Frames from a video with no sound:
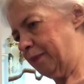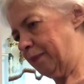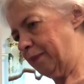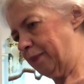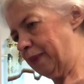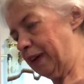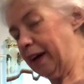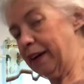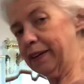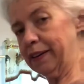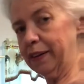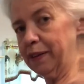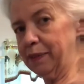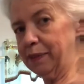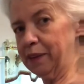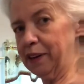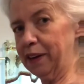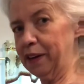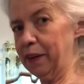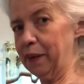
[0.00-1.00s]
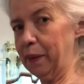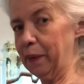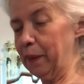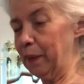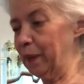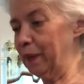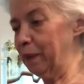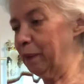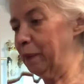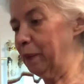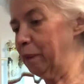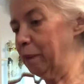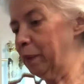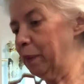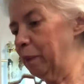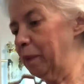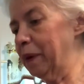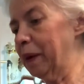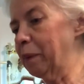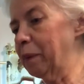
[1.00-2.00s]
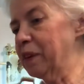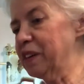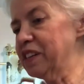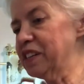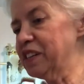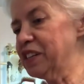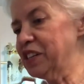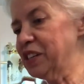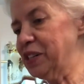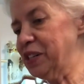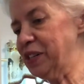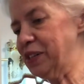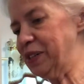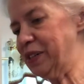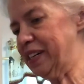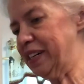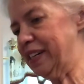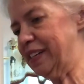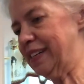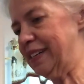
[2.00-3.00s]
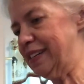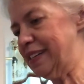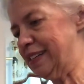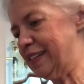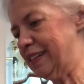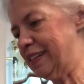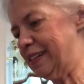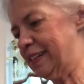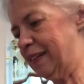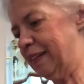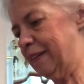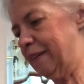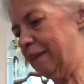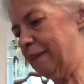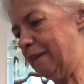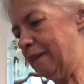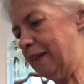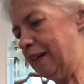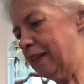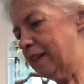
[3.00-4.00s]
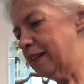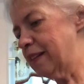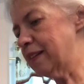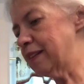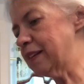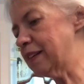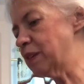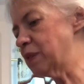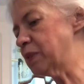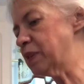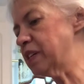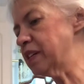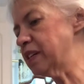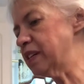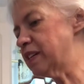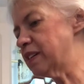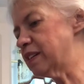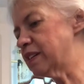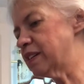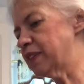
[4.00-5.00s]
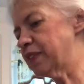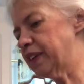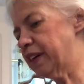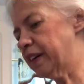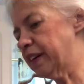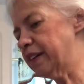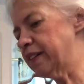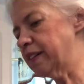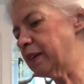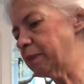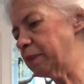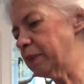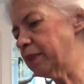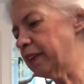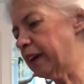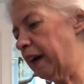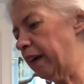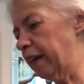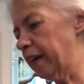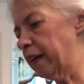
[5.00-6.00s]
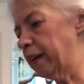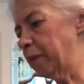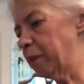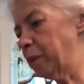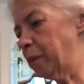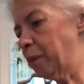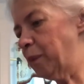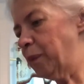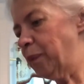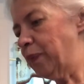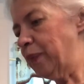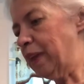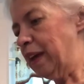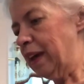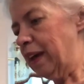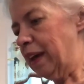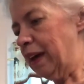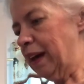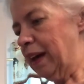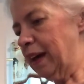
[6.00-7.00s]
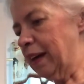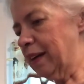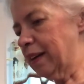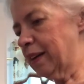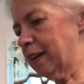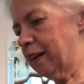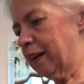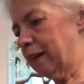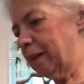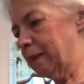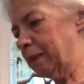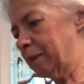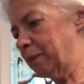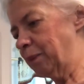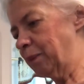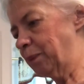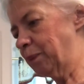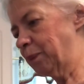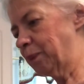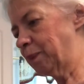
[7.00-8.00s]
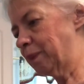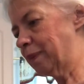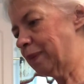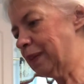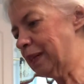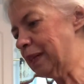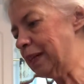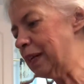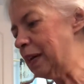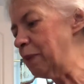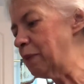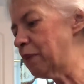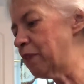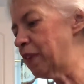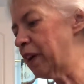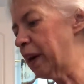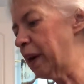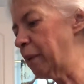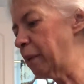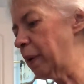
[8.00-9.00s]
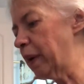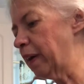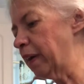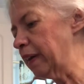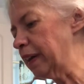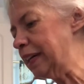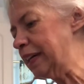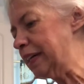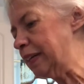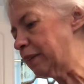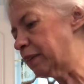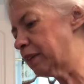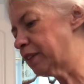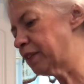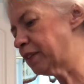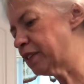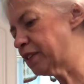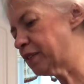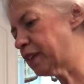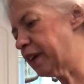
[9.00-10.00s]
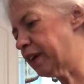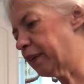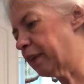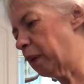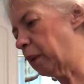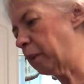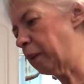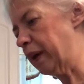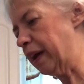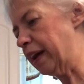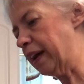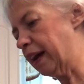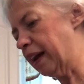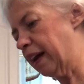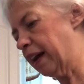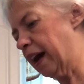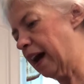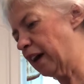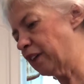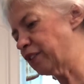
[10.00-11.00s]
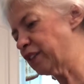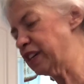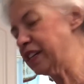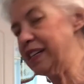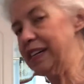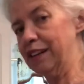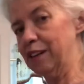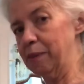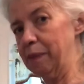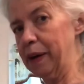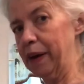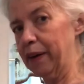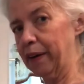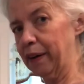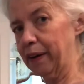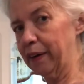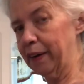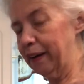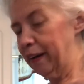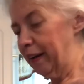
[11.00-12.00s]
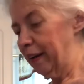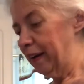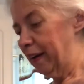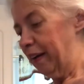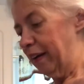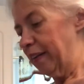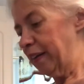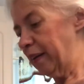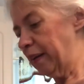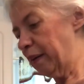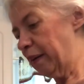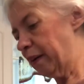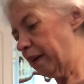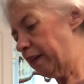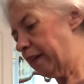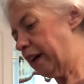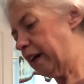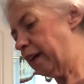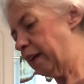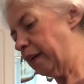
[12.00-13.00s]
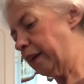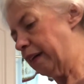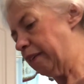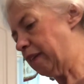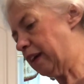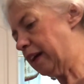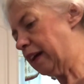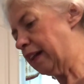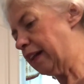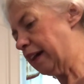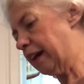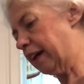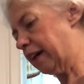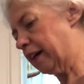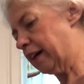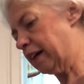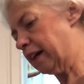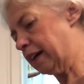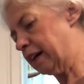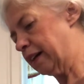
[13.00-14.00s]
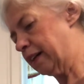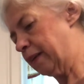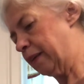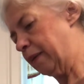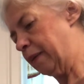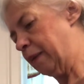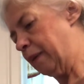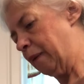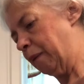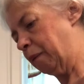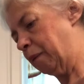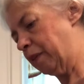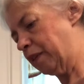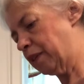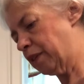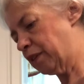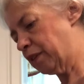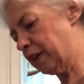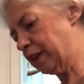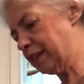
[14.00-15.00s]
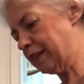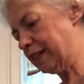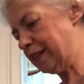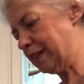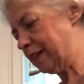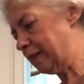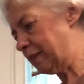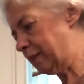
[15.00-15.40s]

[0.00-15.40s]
I could have did it all in one bowl, but I wanted to show you guys. This is really just a very simple salad, and it keeps very well in the refrigerator all week, and it actually gets better the longer that you leave it in there with the dressing.